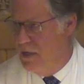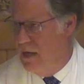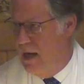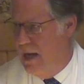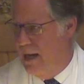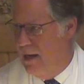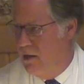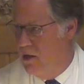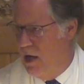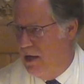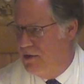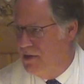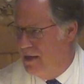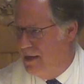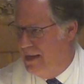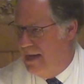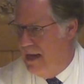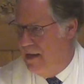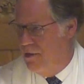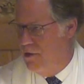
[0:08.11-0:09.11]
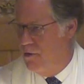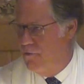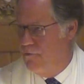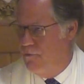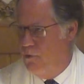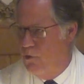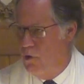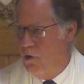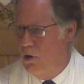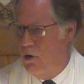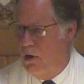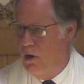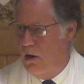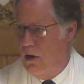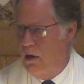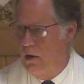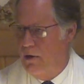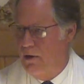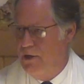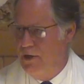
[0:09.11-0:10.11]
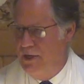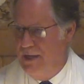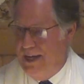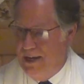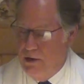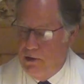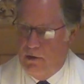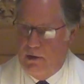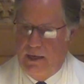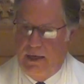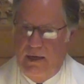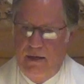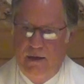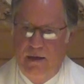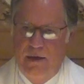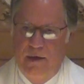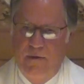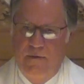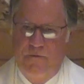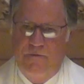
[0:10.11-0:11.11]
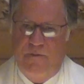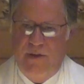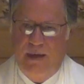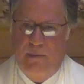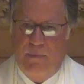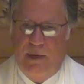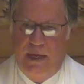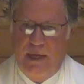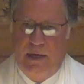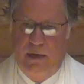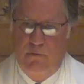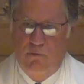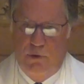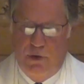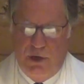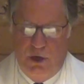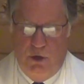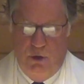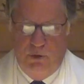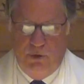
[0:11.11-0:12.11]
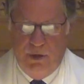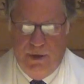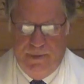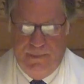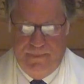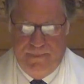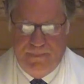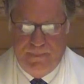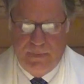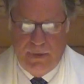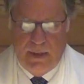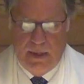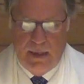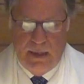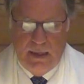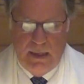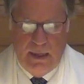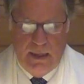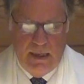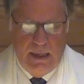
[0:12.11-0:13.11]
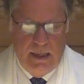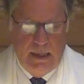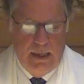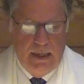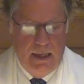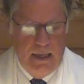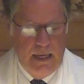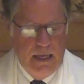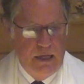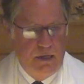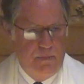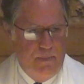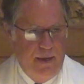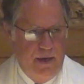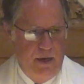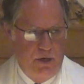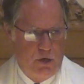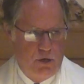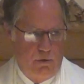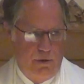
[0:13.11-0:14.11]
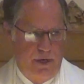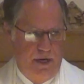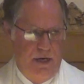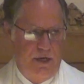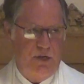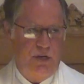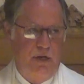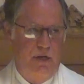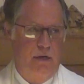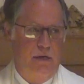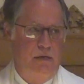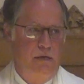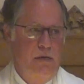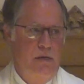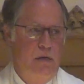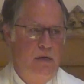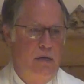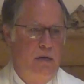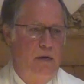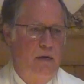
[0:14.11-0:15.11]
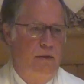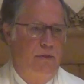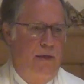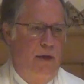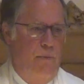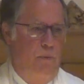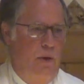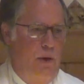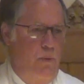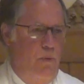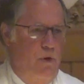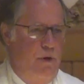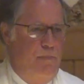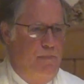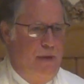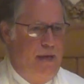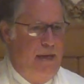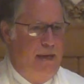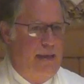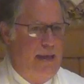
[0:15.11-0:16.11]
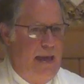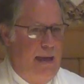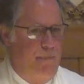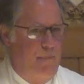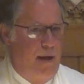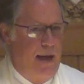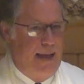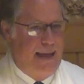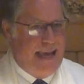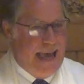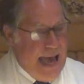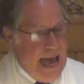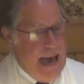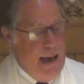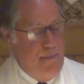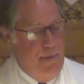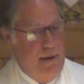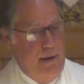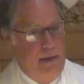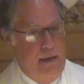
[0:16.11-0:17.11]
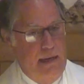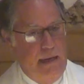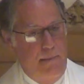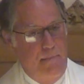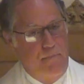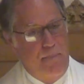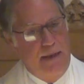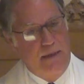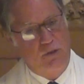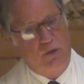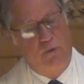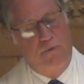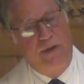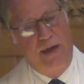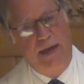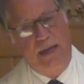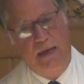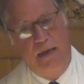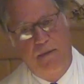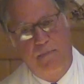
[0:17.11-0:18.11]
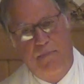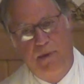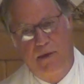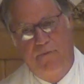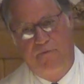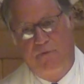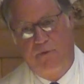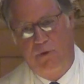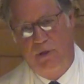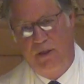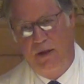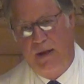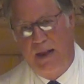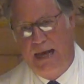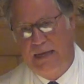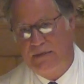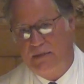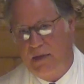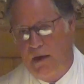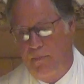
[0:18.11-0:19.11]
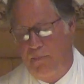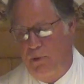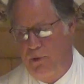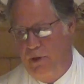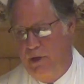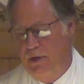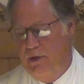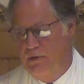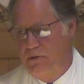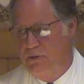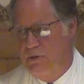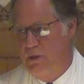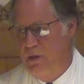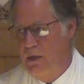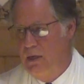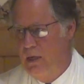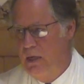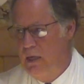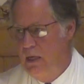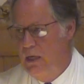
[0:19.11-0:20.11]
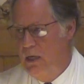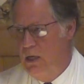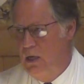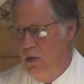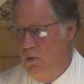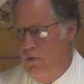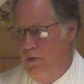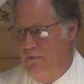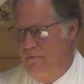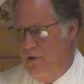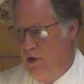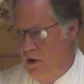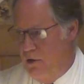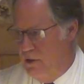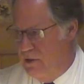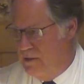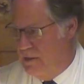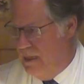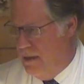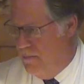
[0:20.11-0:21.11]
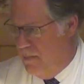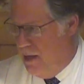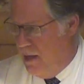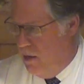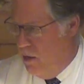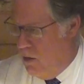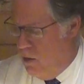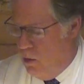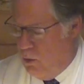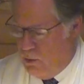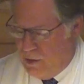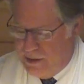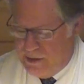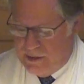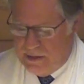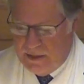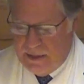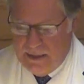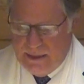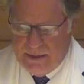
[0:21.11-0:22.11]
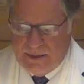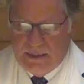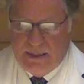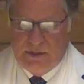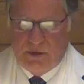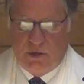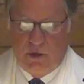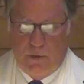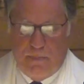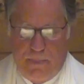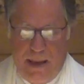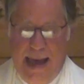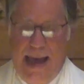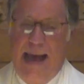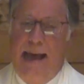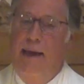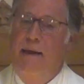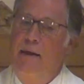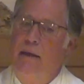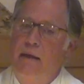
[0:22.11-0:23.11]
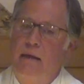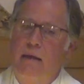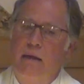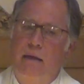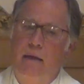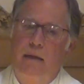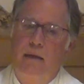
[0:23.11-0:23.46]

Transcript: and I got together for our yearly family reunion. It's been a tradition that we would meet at my cabin in Pennsylvania, but for the last couple of years, we've noticed that my oldest sister, Pat,